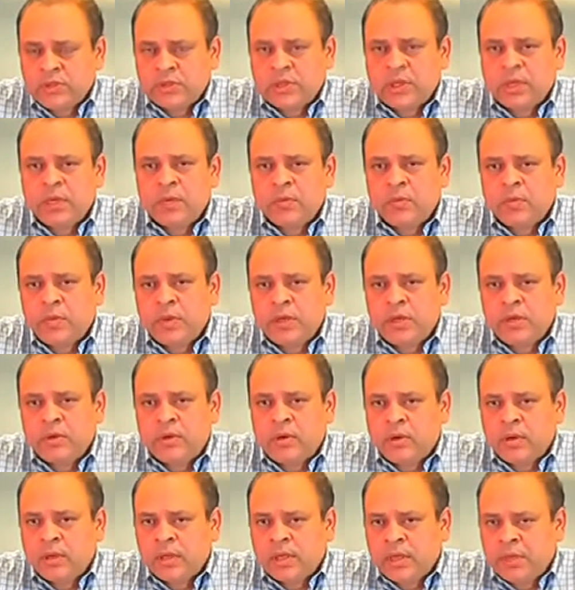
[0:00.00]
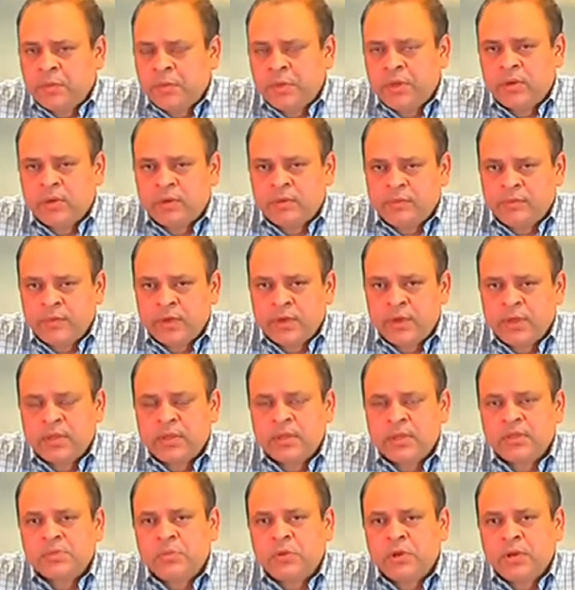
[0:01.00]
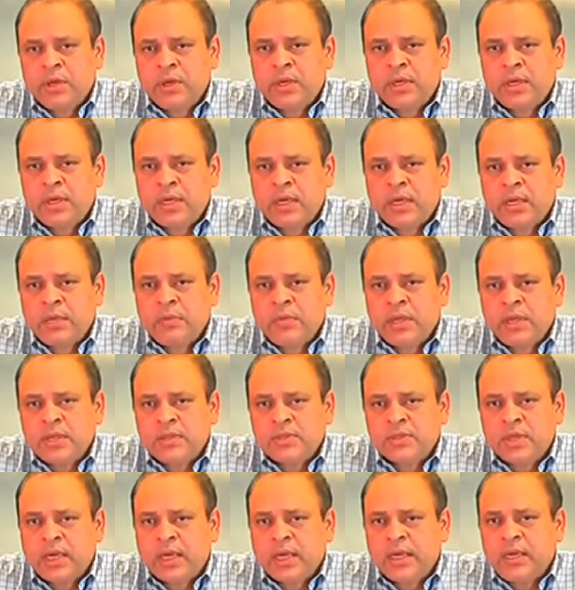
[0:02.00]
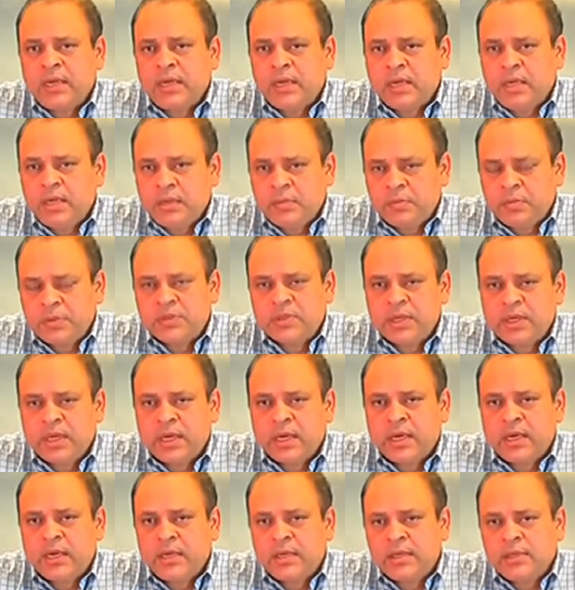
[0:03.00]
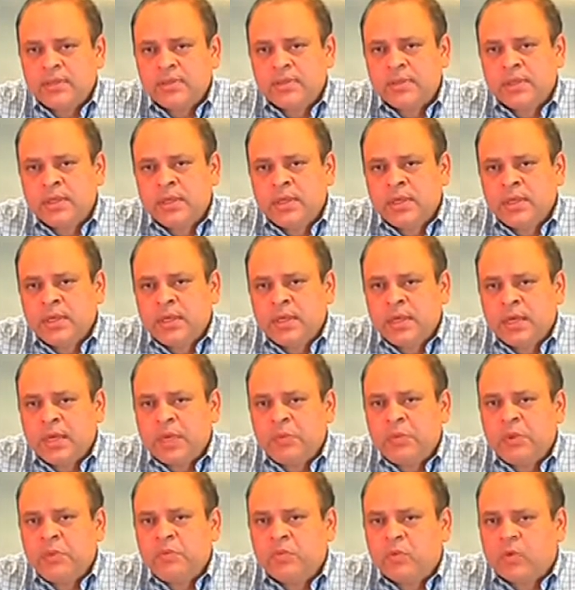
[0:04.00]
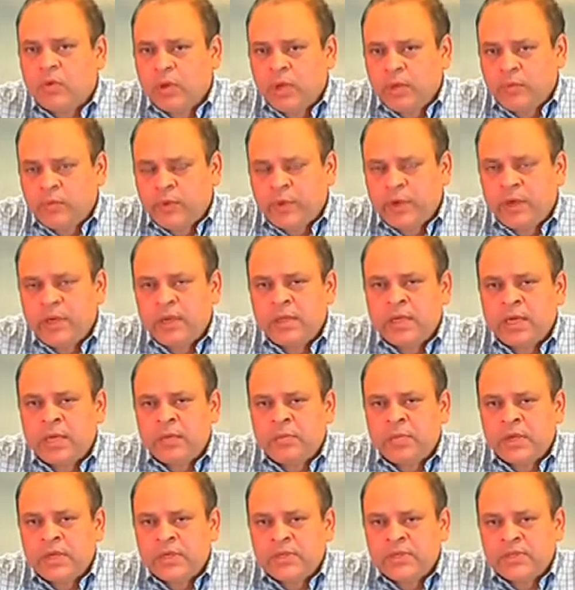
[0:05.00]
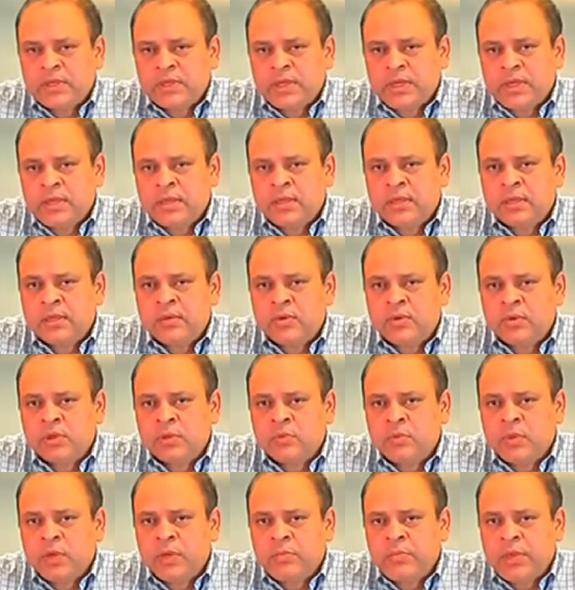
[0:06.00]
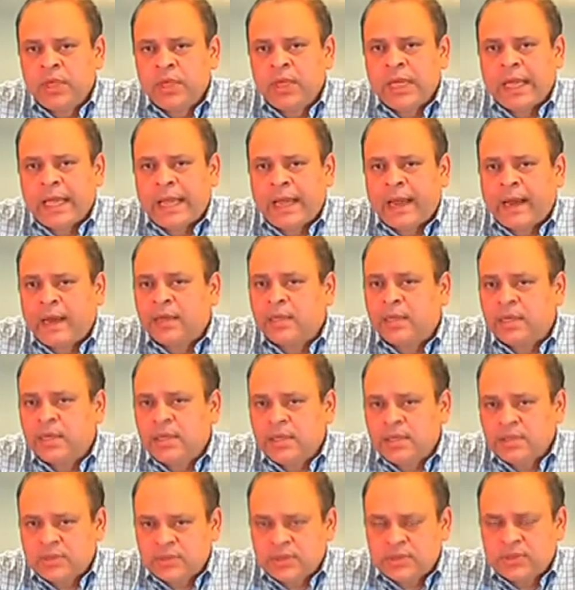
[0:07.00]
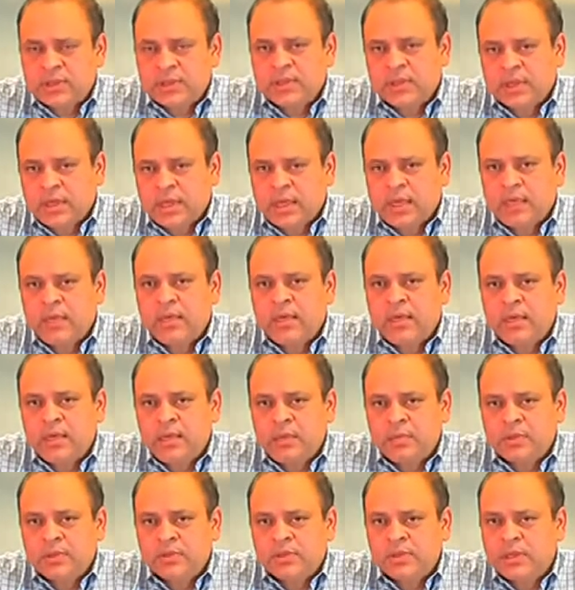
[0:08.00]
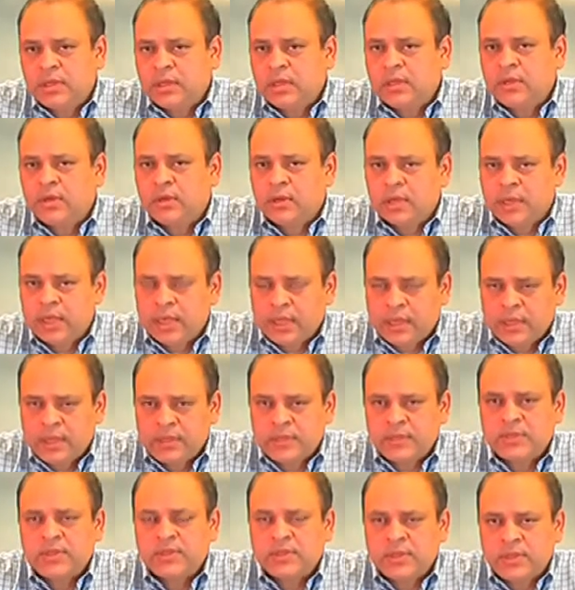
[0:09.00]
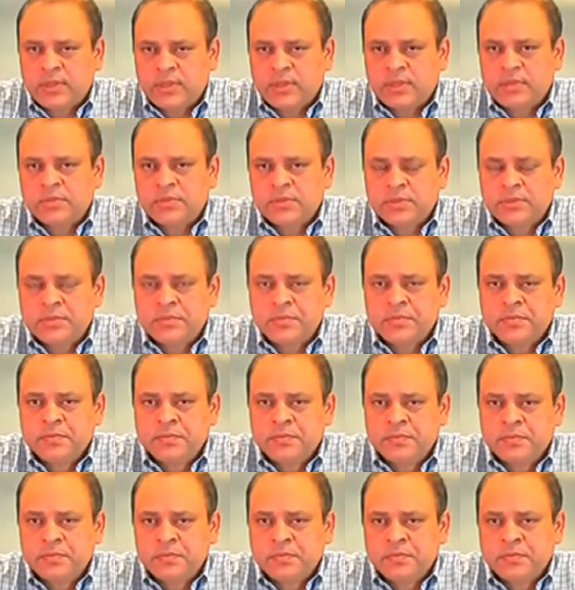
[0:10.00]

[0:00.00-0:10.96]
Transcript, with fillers: always are when all that we are offering at this point in time is a 19% guidance and we've qualified that by saying that the growth will be at least 19% in organic CC terms.